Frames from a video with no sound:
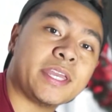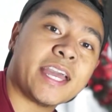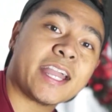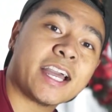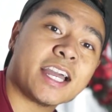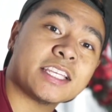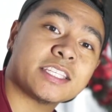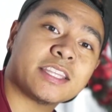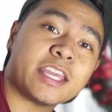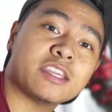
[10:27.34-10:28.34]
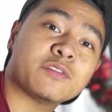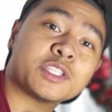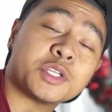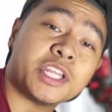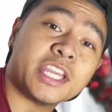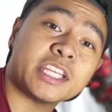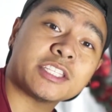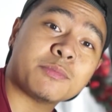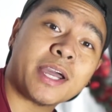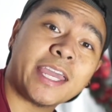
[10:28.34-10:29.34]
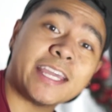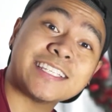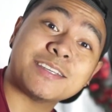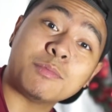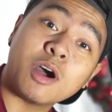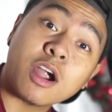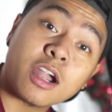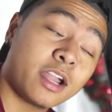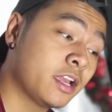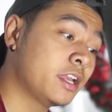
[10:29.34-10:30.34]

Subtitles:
But yeah guys, thank you for tuning in to my ASMR.